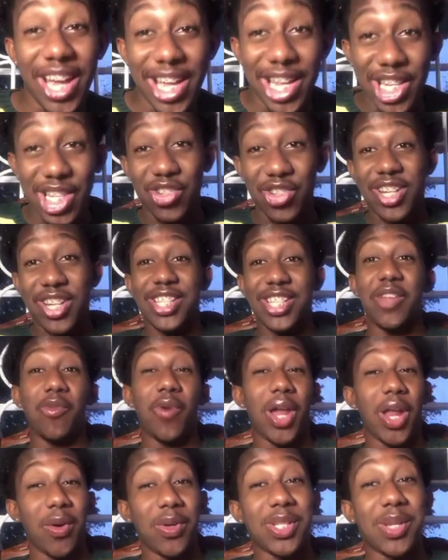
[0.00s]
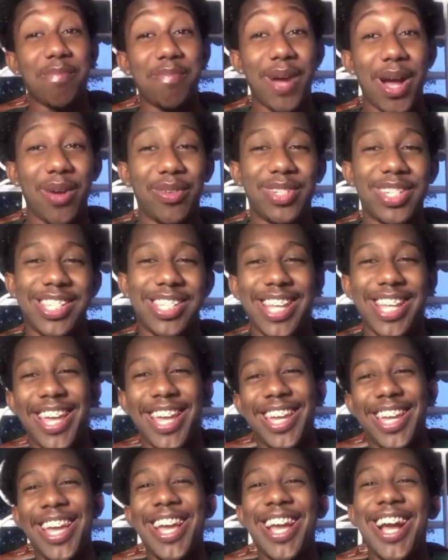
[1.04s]
interest in what I was about to
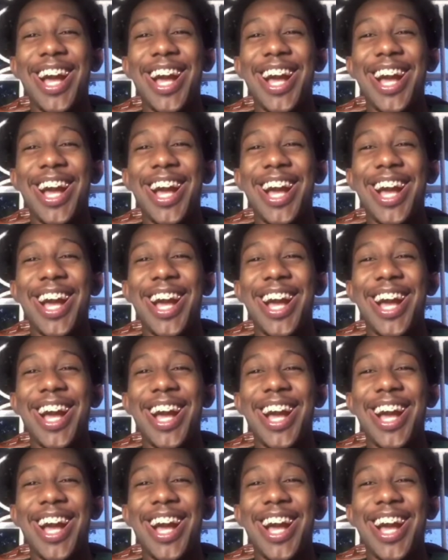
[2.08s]
say.